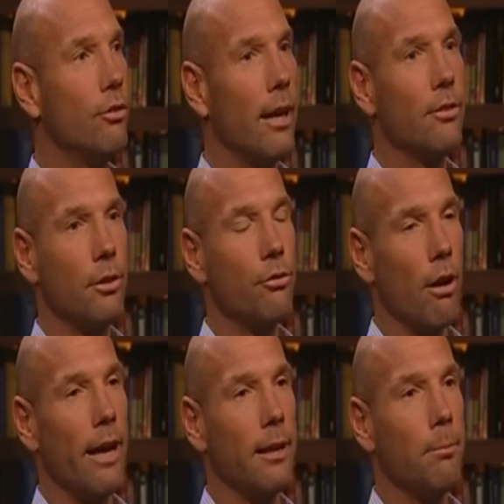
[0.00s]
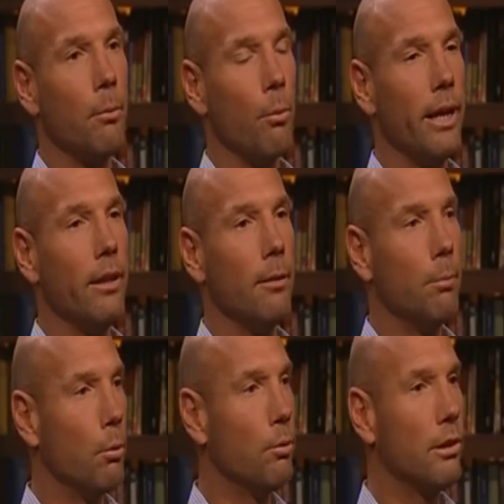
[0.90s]
just a trainer, but when the
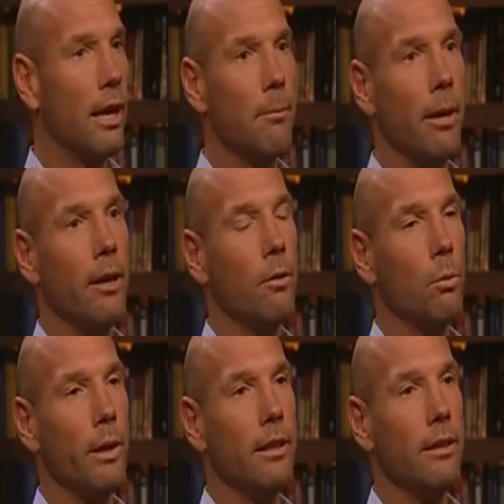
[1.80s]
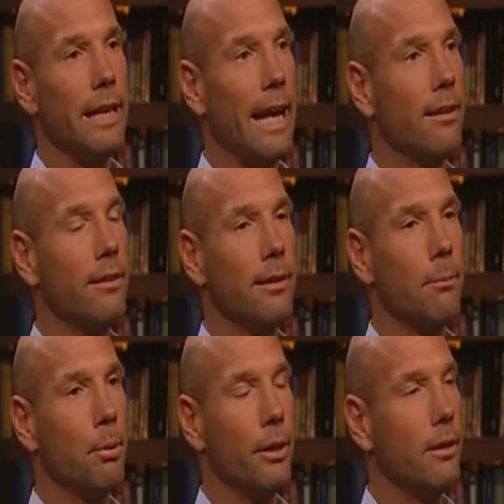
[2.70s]
balls came out or when he had to
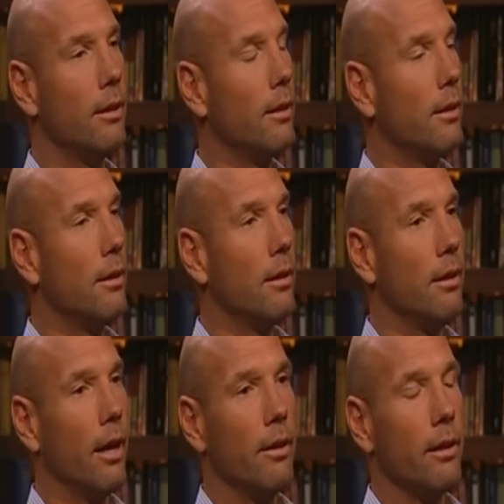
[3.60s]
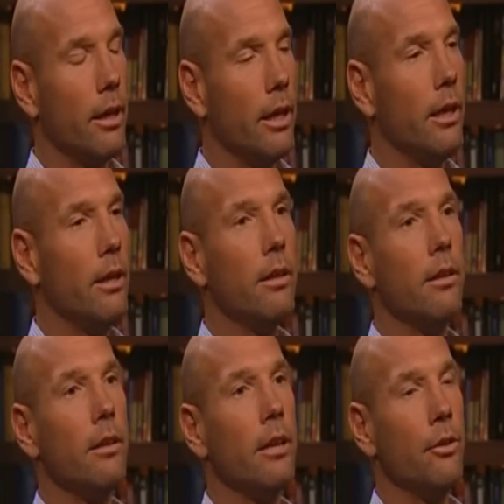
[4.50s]
compete, you know, he
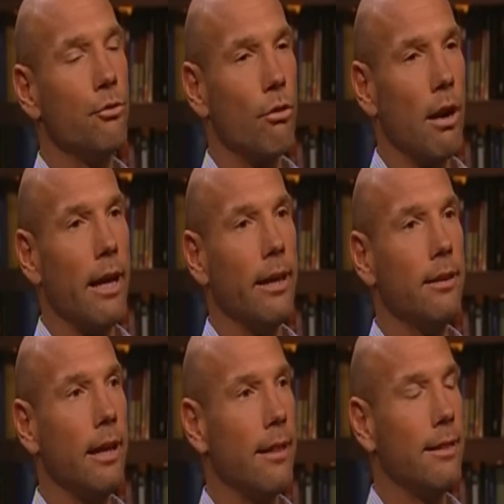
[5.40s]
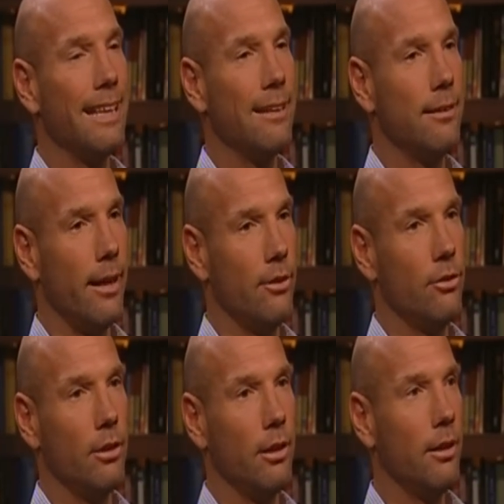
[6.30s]
trained at the
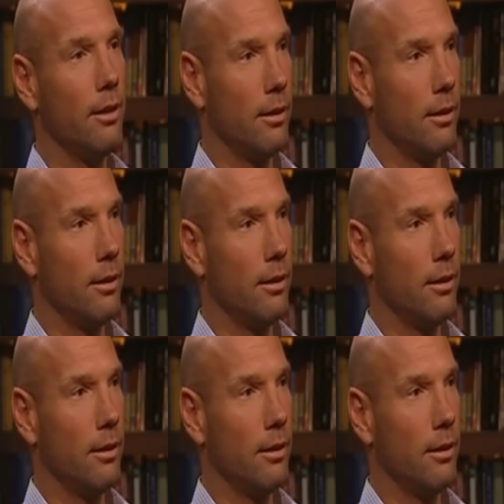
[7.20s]
intensity